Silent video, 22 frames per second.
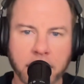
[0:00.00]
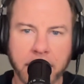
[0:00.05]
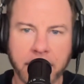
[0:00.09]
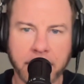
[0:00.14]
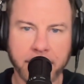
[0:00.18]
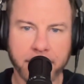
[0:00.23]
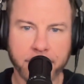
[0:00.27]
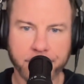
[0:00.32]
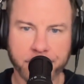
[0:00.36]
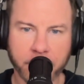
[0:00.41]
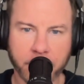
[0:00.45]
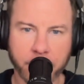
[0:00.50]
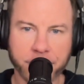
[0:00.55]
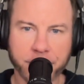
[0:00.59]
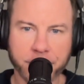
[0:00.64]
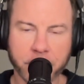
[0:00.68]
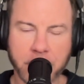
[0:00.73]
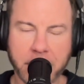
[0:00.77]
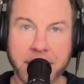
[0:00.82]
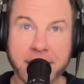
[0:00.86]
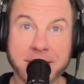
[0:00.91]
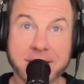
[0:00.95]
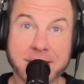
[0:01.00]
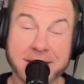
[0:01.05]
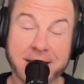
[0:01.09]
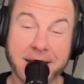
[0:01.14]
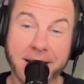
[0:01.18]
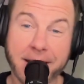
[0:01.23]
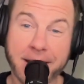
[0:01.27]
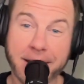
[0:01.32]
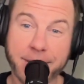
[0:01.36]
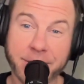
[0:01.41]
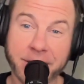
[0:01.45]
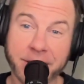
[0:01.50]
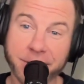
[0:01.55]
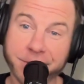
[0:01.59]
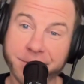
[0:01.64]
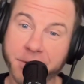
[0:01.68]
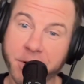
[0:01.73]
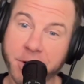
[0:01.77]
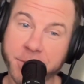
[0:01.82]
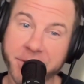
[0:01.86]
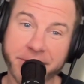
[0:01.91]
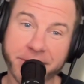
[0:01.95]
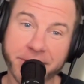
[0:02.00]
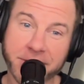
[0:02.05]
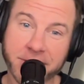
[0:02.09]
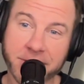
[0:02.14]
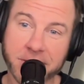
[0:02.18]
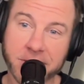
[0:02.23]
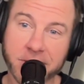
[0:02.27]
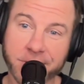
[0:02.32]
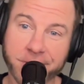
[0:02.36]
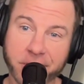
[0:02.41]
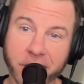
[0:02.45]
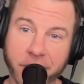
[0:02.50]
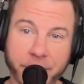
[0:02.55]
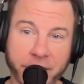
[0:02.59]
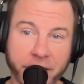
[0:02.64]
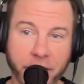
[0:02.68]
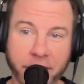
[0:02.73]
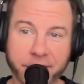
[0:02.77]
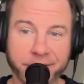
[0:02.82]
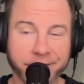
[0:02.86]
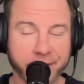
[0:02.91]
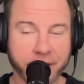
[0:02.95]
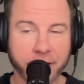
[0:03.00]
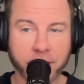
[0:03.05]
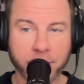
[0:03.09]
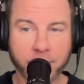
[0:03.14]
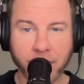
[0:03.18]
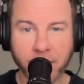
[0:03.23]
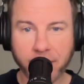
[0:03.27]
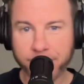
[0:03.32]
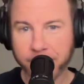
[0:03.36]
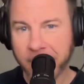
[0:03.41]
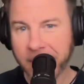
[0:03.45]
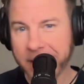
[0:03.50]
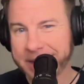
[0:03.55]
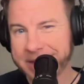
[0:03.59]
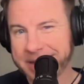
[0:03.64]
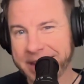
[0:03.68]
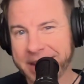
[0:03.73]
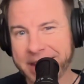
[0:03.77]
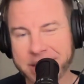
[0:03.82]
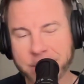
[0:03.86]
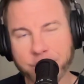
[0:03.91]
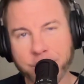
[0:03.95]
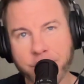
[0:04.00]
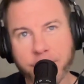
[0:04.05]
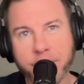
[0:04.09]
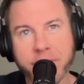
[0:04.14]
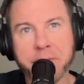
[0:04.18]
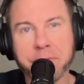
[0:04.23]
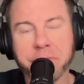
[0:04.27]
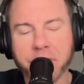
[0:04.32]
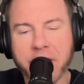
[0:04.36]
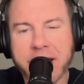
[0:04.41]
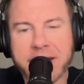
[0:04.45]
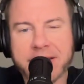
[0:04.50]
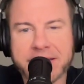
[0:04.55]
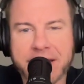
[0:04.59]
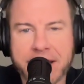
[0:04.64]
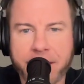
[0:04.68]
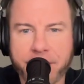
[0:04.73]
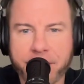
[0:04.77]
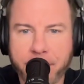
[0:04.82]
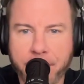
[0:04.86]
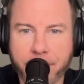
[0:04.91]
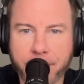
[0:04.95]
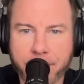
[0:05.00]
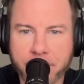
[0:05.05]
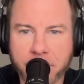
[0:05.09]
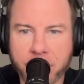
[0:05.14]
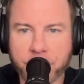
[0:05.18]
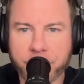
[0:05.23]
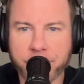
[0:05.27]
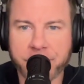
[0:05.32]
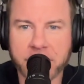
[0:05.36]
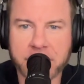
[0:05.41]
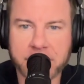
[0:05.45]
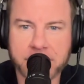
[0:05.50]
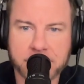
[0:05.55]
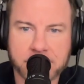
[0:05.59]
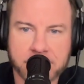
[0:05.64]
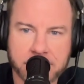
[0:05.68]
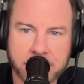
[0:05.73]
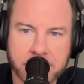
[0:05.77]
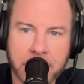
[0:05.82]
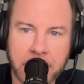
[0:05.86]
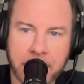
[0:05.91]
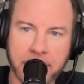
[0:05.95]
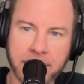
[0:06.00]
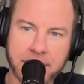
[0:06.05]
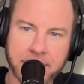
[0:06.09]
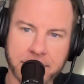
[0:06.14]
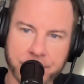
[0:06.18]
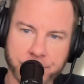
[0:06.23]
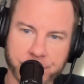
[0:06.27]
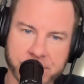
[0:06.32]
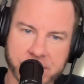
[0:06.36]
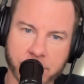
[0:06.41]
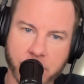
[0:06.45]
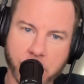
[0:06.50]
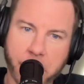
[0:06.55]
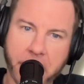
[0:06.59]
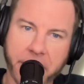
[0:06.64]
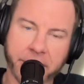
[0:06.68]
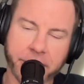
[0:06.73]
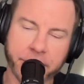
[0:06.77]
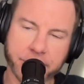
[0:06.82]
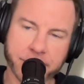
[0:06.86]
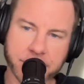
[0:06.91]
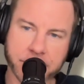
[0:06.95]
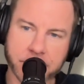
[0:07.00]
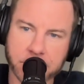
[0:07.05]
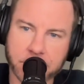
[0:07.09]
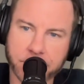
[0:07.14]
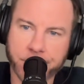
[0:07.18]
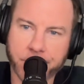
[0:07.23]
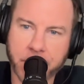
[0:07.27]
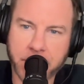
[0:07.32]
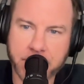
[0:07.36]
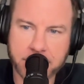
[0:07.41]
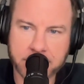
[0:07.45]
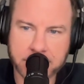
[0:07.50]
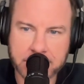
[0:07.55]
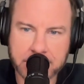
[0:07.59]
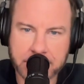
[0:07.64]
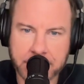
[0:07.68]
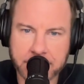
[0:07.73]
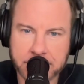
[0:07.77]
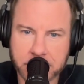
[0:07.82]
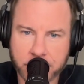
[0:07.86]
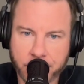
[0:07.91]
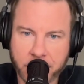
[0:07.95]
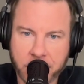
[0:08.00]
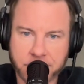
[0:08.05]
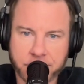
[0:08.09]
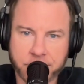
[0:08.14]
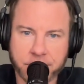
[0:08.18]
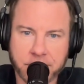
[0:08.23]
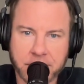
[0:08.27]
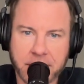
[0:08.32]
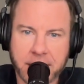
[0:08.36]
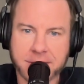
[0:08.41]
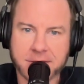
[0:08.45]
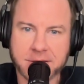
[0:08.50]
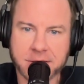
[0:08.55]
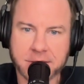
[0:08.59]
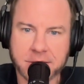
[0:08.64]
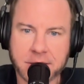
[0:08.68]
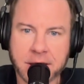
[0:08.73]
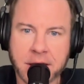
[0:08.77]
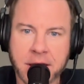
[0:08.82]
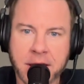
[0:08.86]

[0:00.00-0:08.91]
Hey, film friends, I'm Nick Furman. This is Furman on Film, a podcast where we break down movies with some of my closest friends and special guests.